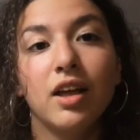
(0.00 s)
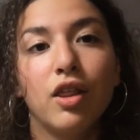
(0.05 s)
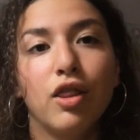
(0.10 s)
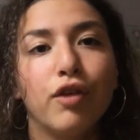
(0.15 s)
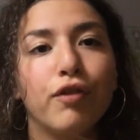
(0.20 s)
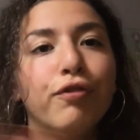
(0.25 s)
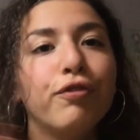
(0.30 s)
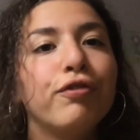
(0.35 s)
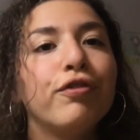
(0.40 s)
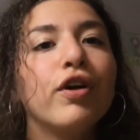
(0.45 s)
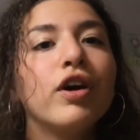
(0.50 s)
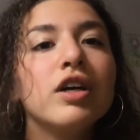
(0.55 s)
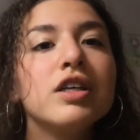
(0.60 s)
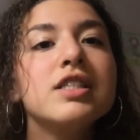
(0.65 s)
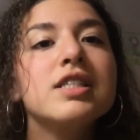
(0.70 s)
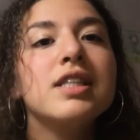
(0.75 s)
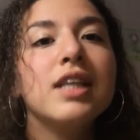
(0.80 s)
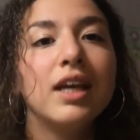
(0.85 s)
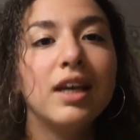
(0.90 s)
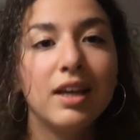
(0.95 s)
the
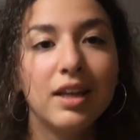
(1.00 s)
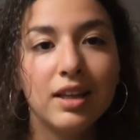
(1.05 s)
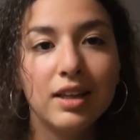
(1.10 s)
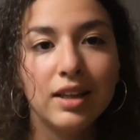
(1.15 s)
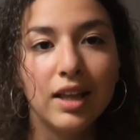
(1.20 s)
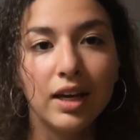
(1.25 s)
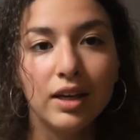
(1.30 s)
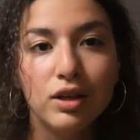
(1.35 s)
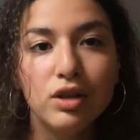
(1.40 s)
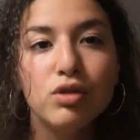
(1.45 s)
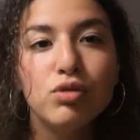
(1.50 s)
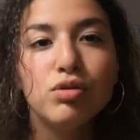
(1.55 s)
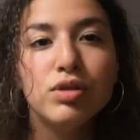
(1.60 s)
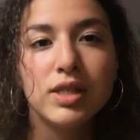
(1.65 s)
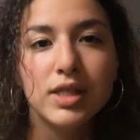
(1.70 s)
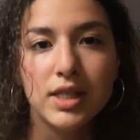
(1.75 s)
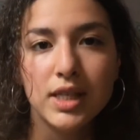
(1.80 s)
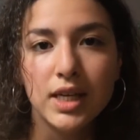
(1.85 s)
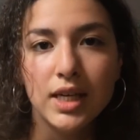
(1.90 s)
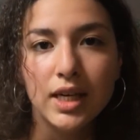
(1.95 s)
first thing that you
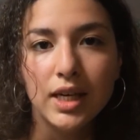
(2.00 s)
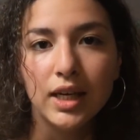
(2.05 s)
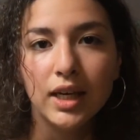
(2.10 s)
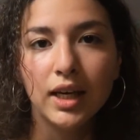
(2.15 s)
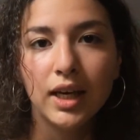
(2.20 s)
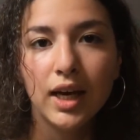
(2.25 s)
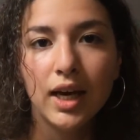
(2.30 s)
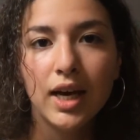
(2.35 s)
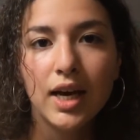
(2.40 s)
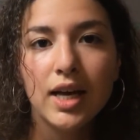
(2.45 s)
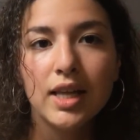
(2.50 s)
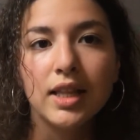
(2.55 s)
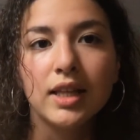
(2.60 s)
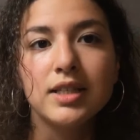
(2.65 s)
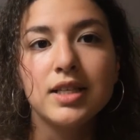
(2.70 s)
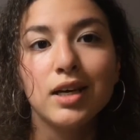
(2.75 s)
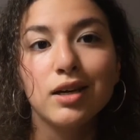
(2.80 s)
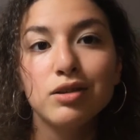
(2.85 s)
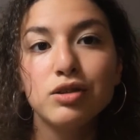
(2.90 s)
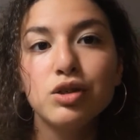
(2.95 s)
see that
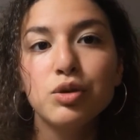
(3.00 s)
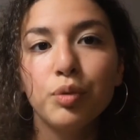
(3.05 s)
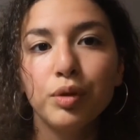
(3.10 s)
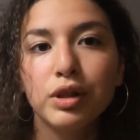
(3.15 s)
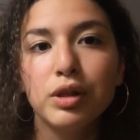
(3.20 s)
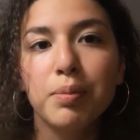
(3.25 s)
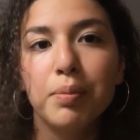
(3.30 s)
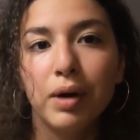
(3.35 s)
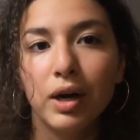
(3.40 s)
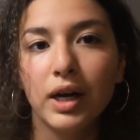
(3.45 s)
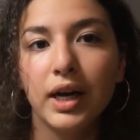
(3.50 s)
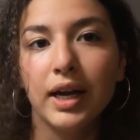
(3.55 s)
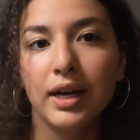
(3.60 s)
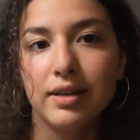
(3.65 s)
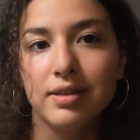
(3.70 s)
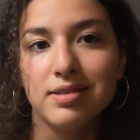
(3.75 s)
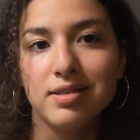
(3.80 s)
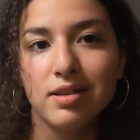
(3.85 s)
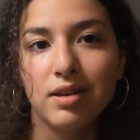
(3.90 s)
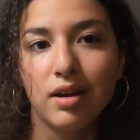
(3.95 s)
tells you what the book
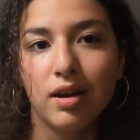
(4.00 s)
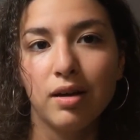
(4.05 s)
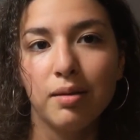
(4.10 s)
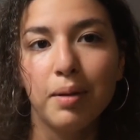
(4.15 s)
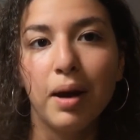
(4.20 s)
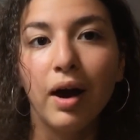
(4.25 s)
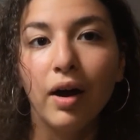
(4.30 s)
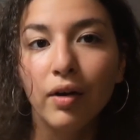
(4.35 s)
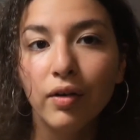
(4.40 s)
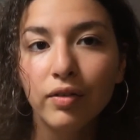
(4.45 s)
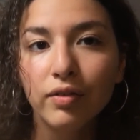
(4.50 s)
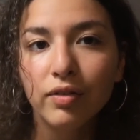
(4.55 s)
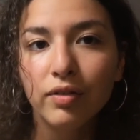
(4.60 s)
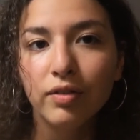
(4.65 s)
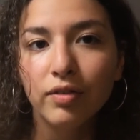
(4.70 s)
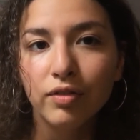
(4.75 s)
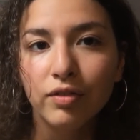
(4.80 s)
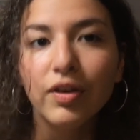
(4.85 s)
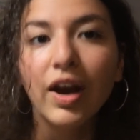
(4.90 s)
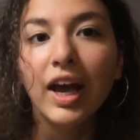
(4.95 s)
is about,
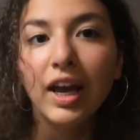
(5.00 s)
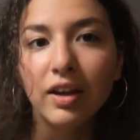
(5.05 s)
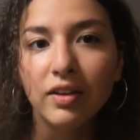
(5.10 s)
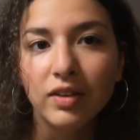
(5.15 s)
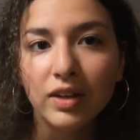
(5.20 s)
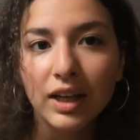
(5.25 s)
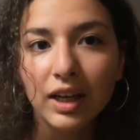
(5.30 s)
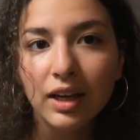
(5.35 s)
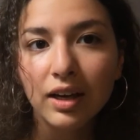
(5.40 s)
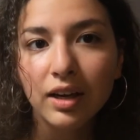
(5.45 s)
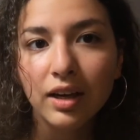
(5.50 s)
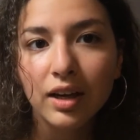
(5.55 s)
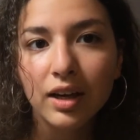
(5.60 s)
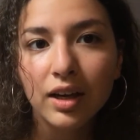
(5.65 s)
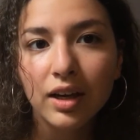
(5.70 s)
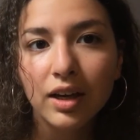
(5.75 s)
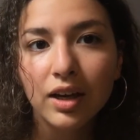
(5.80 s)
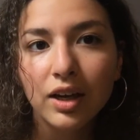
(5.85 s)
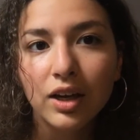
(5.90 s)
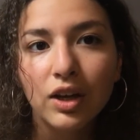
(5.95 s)
vaguely.
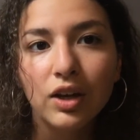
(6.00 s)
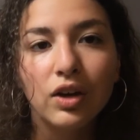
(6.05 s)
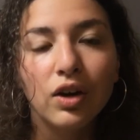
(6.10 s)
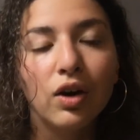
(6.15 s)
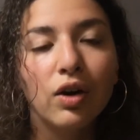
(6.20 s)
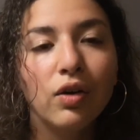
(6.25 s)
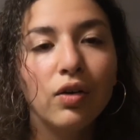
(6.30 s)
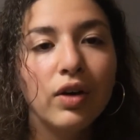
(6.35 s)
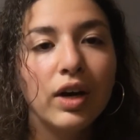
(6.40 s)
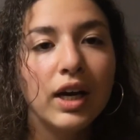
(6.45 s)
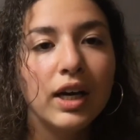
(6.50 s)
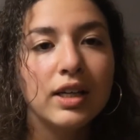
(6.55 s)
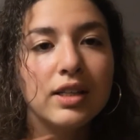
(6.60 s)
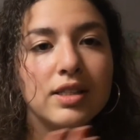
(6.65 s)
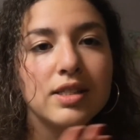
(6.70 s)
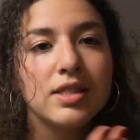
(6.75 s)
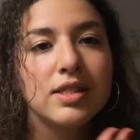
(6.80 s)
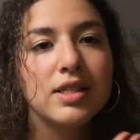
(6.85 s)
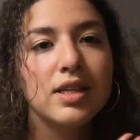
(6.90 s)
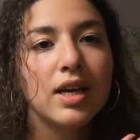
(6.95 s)
You know,
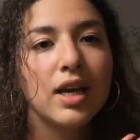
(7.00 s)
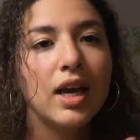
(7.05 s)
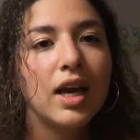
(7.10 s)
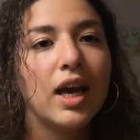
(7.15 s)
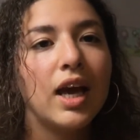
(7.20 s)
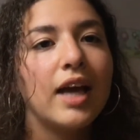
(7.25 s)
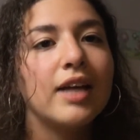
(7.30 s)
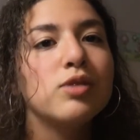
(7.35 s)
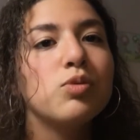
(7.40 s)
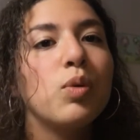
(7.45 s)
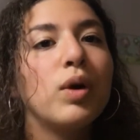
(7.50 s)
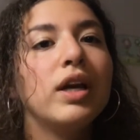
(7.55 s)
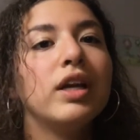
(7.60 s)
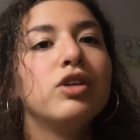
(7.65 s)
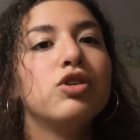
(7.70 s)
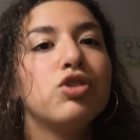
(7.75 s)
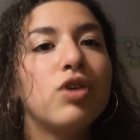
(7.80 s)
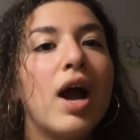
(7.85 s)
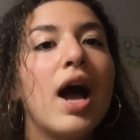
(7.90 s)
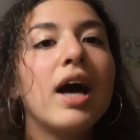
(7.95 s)
it's what
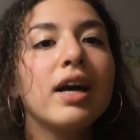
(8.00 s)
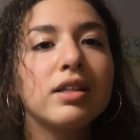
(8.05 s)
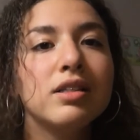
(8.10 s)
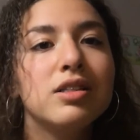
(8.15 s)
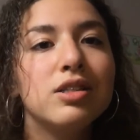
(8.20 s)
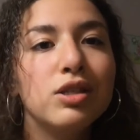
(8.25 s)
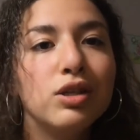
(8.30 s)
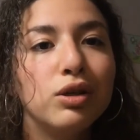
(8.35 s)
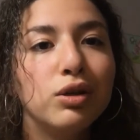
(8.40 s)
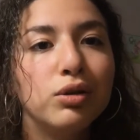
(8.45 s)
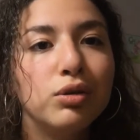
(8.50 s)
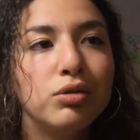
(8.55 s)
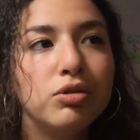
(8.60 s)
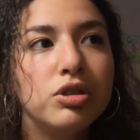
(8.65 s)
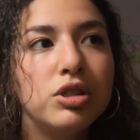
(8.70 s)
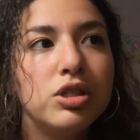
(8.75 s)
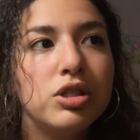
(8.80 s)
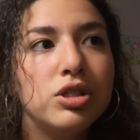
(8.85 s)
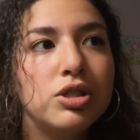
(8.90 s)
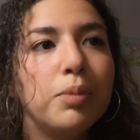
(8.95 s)
attracts you
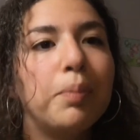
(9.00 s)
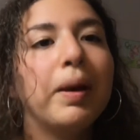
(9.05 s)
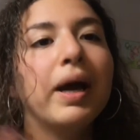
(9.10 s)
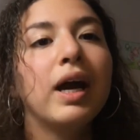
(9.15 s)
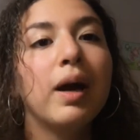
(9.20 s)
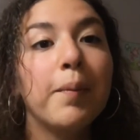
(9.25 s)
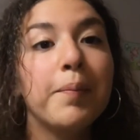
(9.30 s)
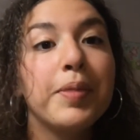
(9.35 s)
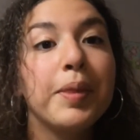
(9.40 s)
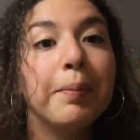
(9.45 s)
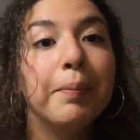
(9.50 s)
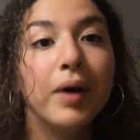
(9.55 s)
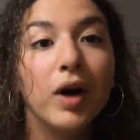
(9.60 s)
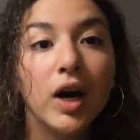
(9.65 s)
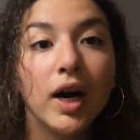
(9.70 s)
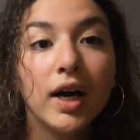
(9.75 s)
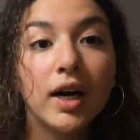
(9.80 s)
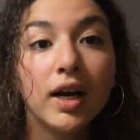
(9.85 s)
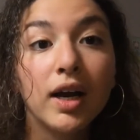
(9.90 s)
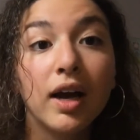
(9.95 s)
to pick up the
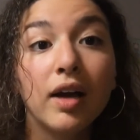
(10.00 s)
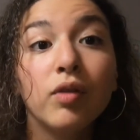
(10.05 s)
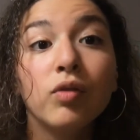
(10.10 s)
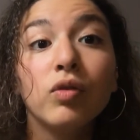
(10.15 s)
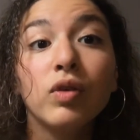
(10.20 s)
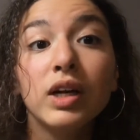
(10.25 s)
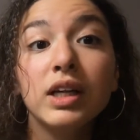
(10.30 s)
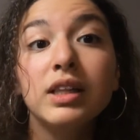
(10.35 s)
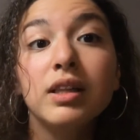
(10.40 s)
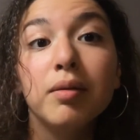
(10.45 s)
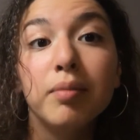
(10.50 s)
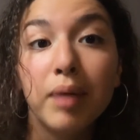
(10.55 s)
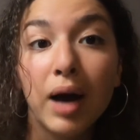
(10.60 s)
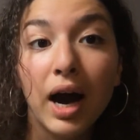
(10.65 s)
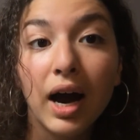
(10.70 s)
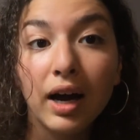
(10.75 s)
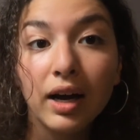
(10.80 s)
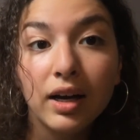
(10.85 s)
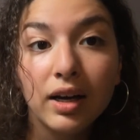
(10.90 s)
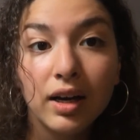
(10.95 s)
book and read the
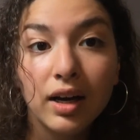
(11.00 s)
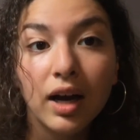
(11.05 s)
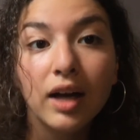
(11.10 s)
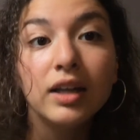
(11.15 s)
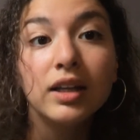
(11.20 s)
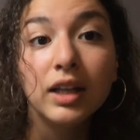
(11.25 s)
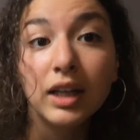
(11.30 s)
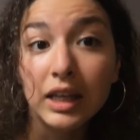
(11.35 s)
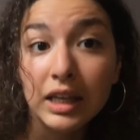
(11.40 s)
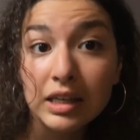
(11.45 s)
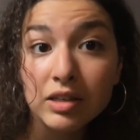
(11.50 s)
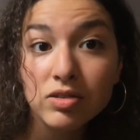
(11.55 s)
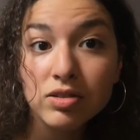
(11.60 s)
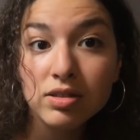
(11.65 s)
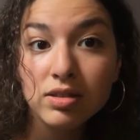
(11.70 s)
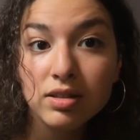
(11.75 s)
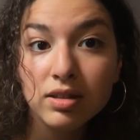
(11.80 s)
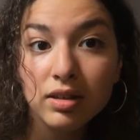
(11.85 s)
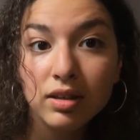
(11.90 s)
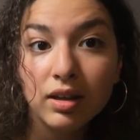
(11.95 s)
back, at
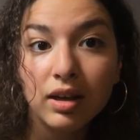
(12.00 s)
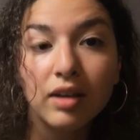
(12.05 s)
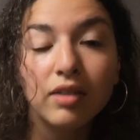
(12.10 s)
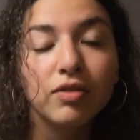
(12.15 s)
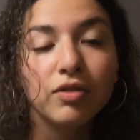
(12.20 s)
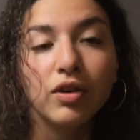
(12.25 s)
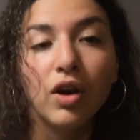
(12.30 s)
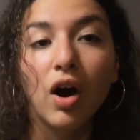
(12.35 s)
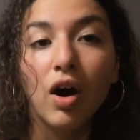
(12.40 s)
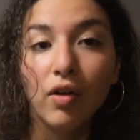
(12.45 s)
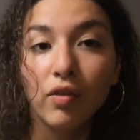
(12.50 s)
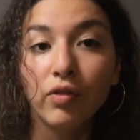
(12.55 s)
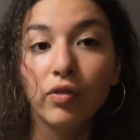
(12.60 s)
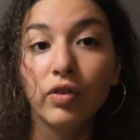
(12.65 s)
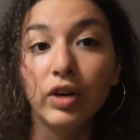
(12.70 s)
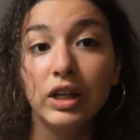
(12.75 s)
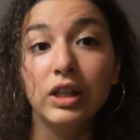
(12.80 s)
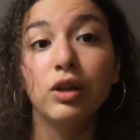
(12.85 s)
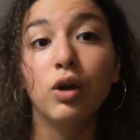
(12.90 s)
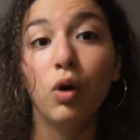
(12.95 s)
least, if not
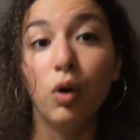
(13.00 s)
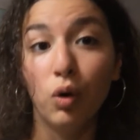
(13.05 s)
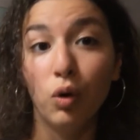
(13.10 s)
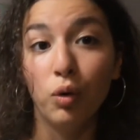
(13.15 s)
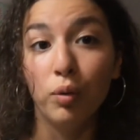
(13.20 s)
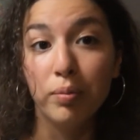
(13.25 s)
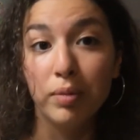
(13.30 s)
read the whole